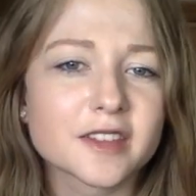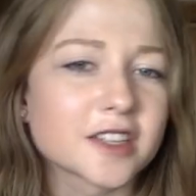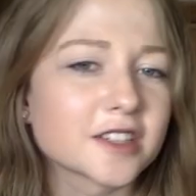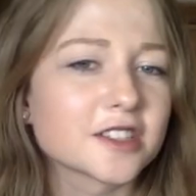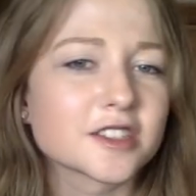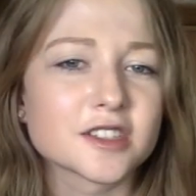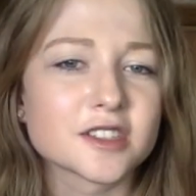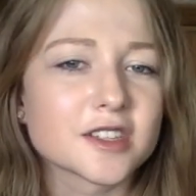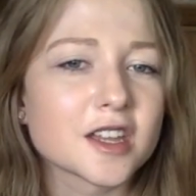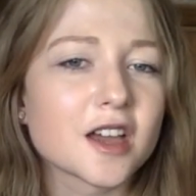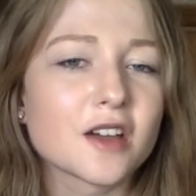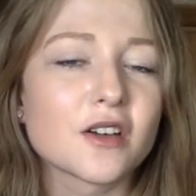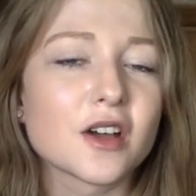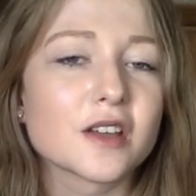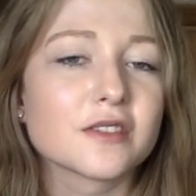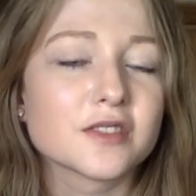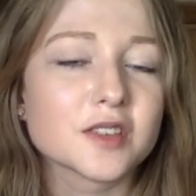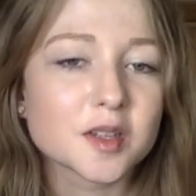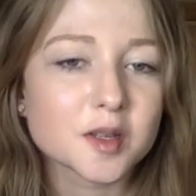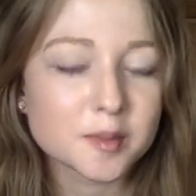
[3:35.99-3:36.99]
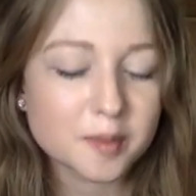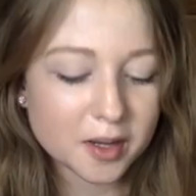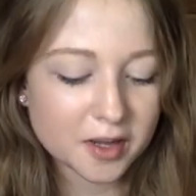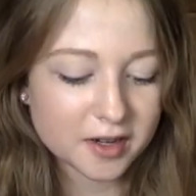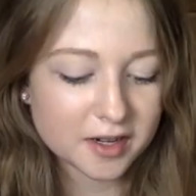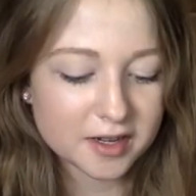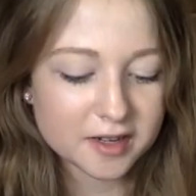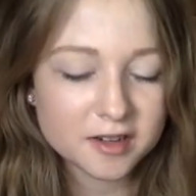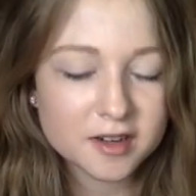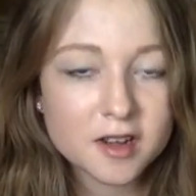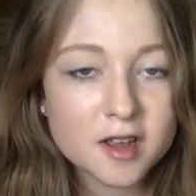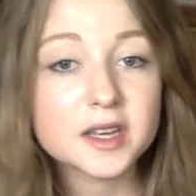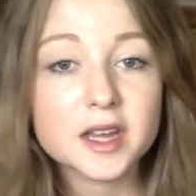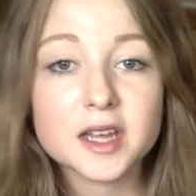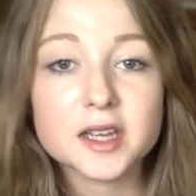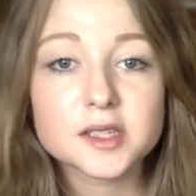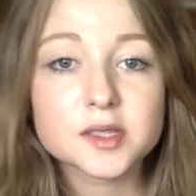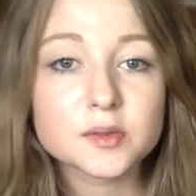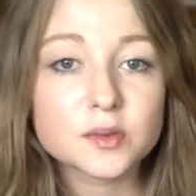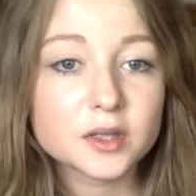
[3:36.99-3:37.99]
That's just how I feel about it.
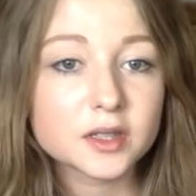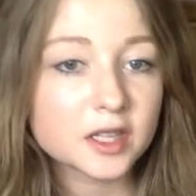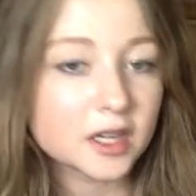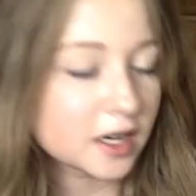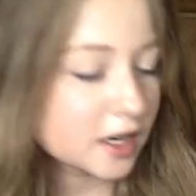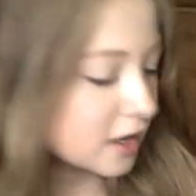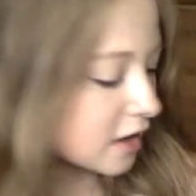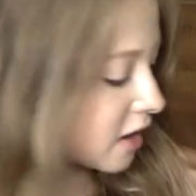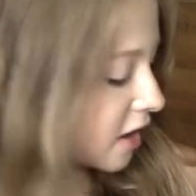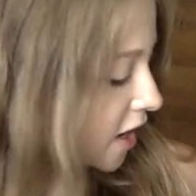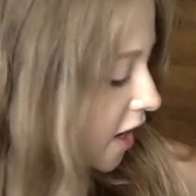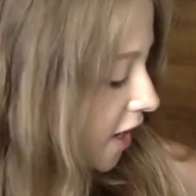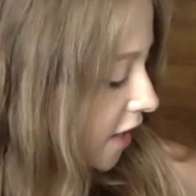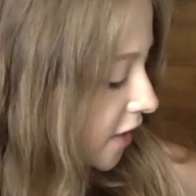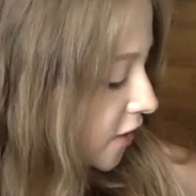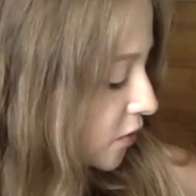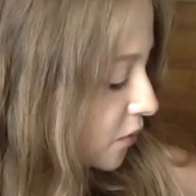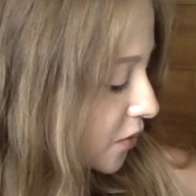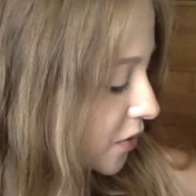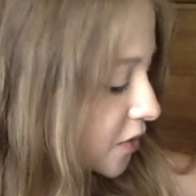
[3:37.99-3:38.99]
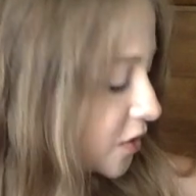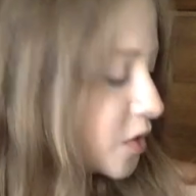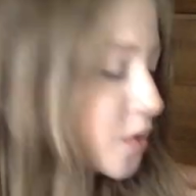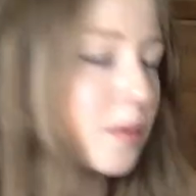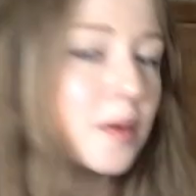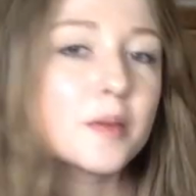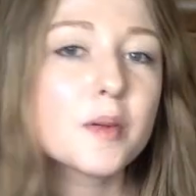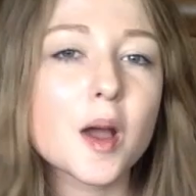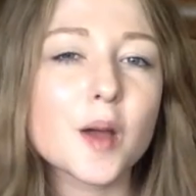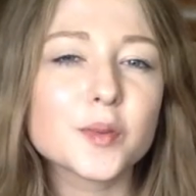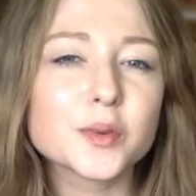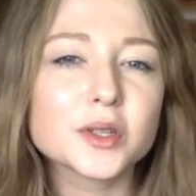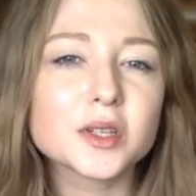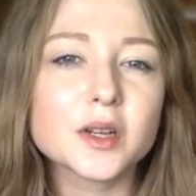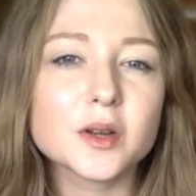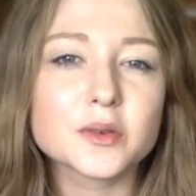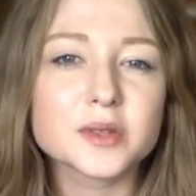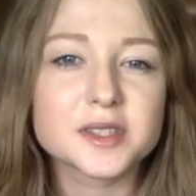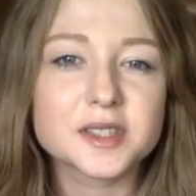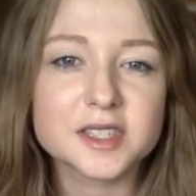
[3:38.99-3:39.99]
Next one that I got is super popular.
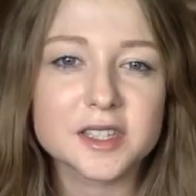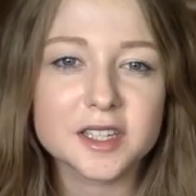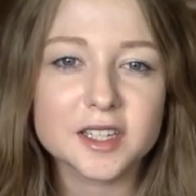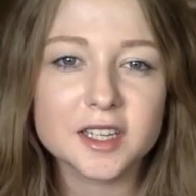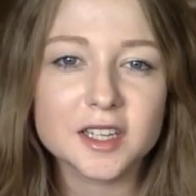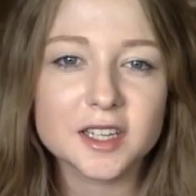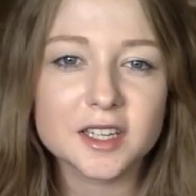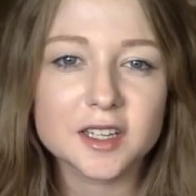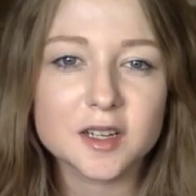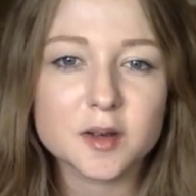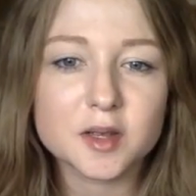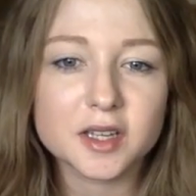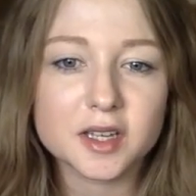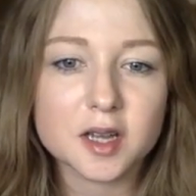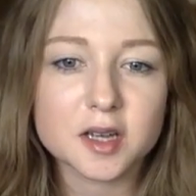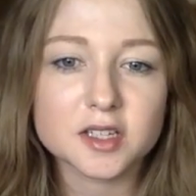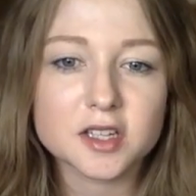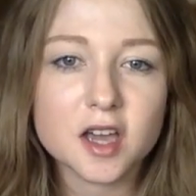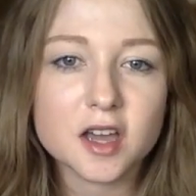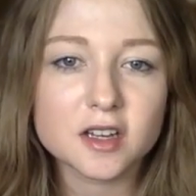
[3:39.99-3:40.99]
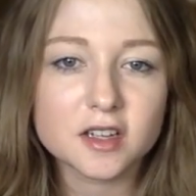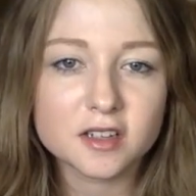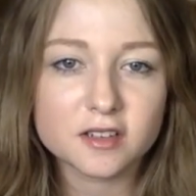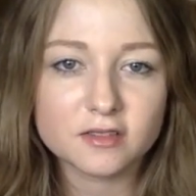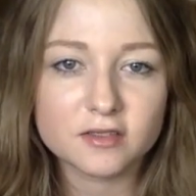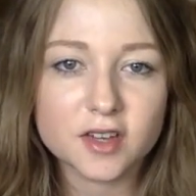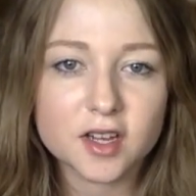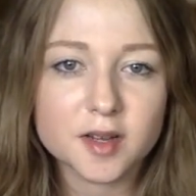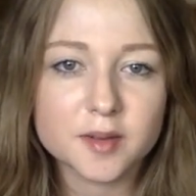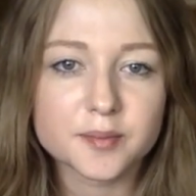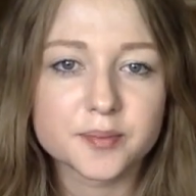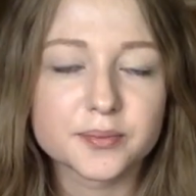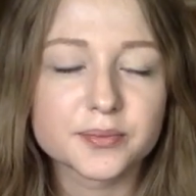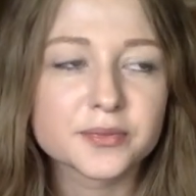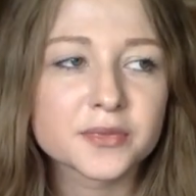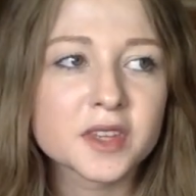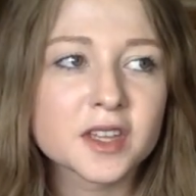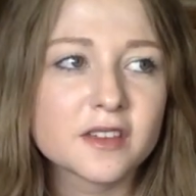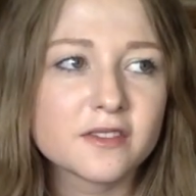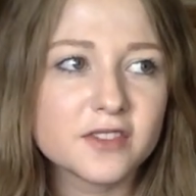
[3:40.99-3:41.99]
I was seeing it in like a ton of um,
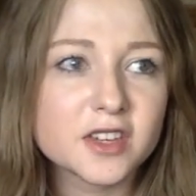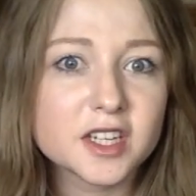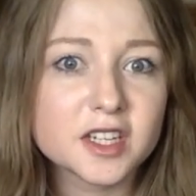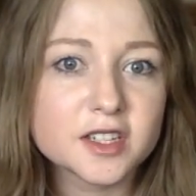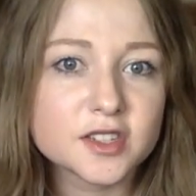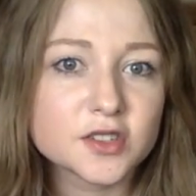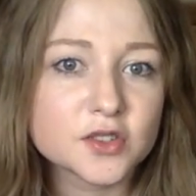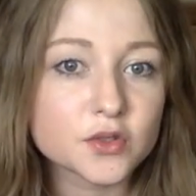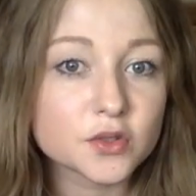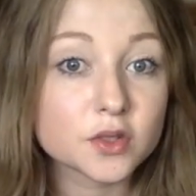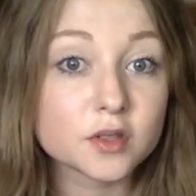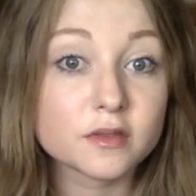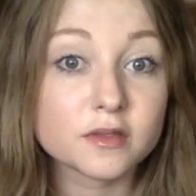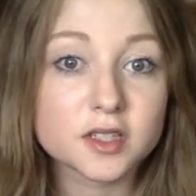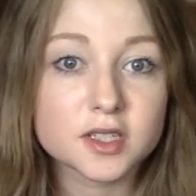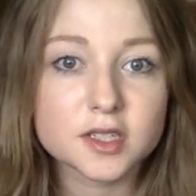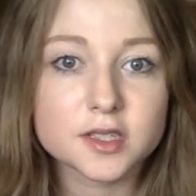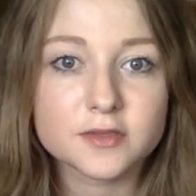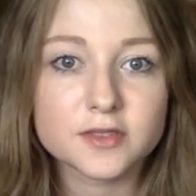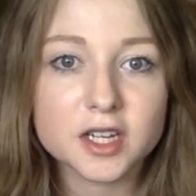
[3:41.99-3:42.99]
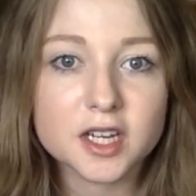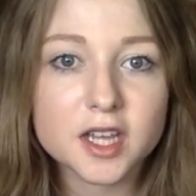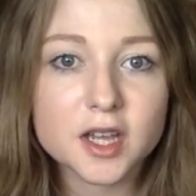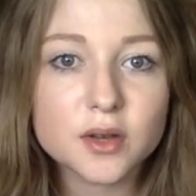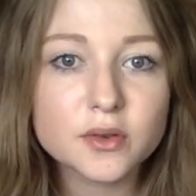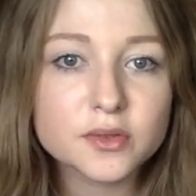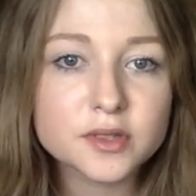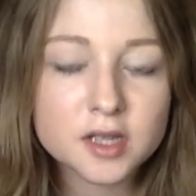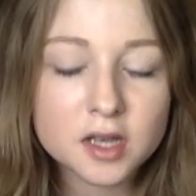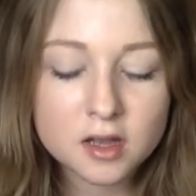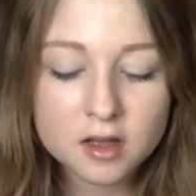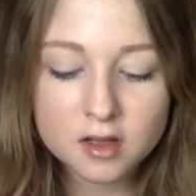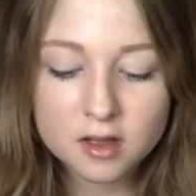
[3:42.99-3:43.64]
fitness YouTubers videos